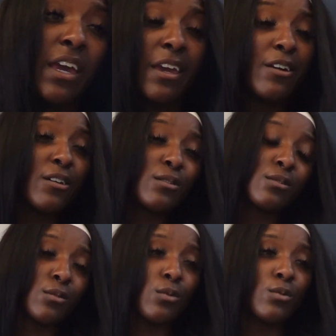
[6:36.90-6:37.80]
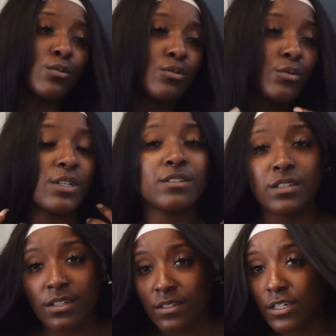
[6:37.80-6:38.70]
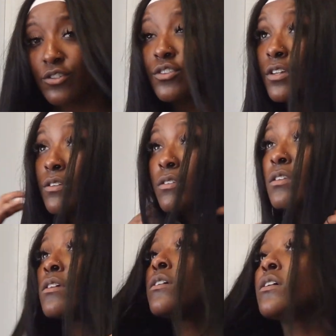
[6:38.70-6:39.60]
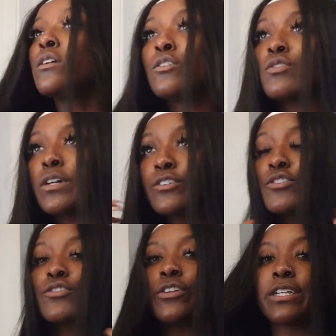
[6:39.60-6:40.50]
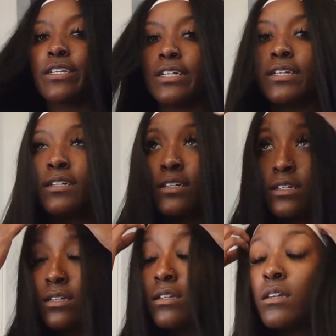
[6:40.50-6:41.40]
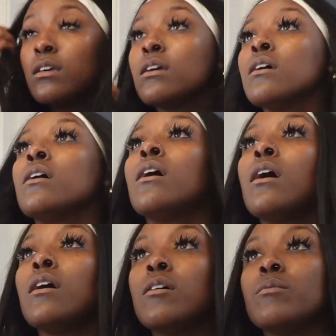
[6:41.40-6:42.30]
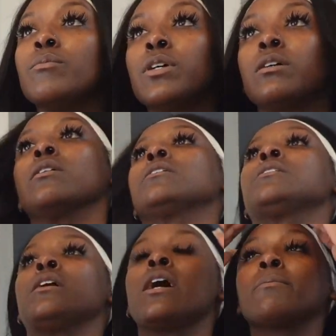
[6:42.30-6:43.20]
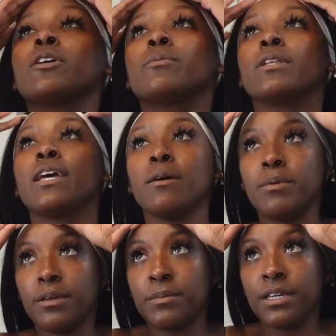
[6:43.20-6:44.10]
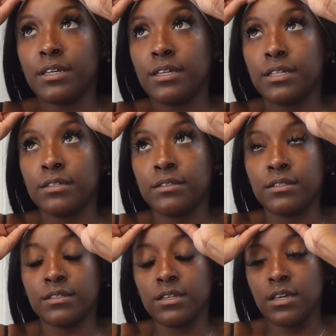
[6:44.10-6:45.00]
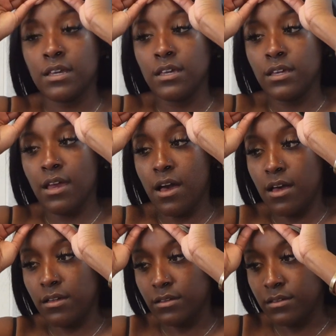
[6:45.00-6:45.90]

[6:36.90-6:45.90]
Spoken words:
Akonsoul 26 inches. So I just straightened it. I'm gonna put a headband because, yeah,